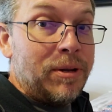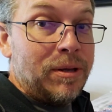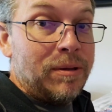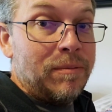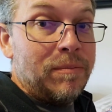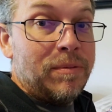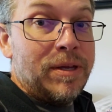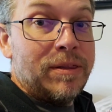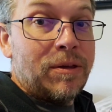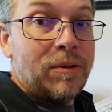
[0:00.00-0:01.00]
I'm gonna
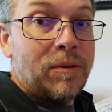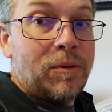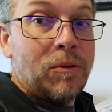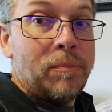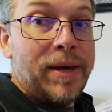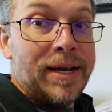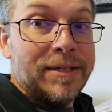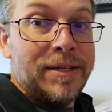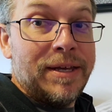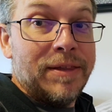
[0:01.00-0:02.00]
get the whole
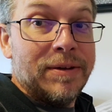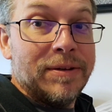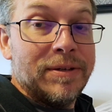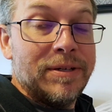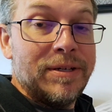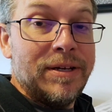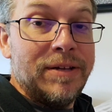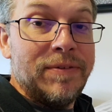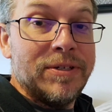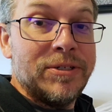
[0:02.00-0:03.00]
pack together,
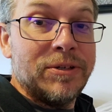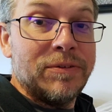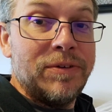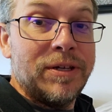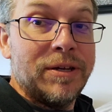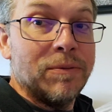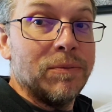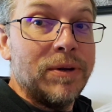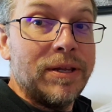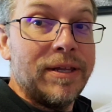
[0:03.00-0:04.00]
and if it's still
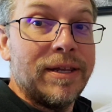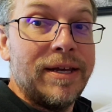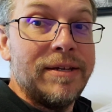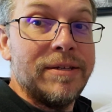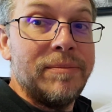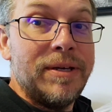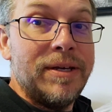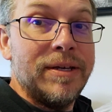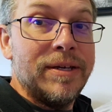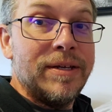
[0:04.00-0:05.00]
feeling really light to
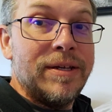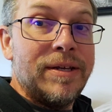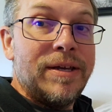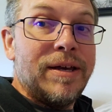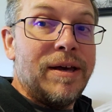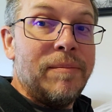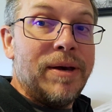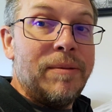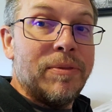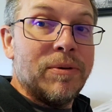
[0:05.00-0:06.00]
me, I
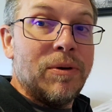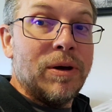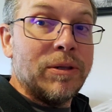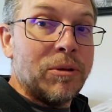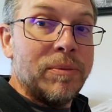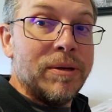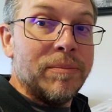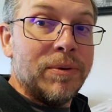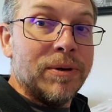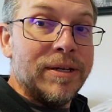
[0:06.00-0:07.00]
might throw a little
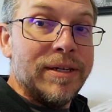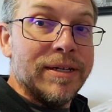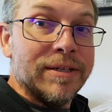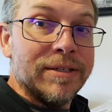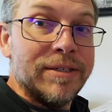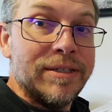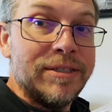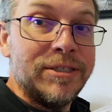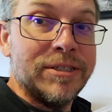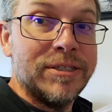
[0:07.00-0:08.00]
bit more in there
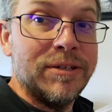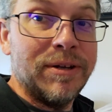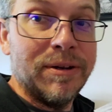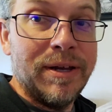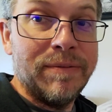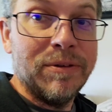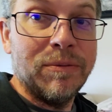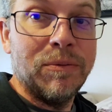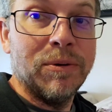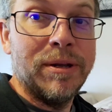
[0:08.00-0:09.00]
just so I don't have
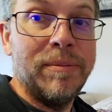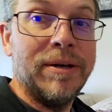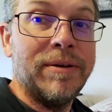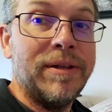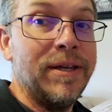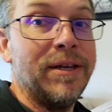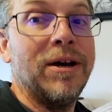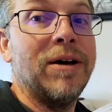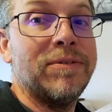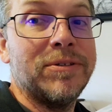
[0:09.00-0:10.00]
to worry about
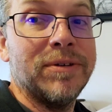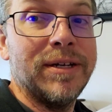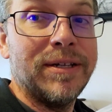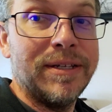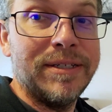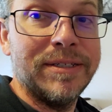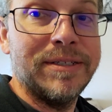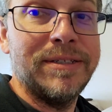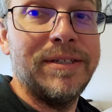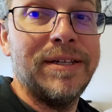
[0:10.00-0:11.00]
getting off trail. I
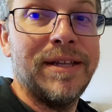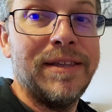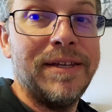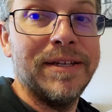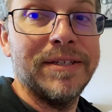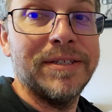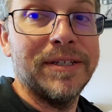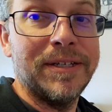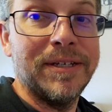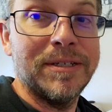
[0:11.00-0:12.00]
just I think it's
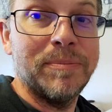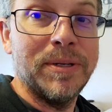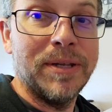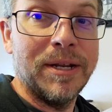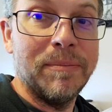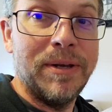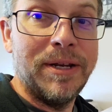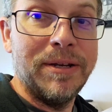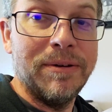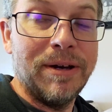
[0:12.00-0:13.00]
silly to spend a lot of
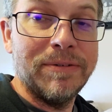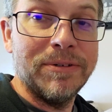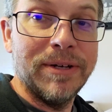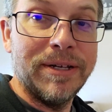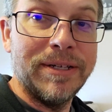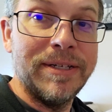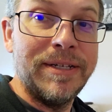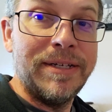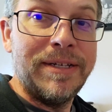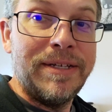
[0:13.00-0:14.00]
money to go off trail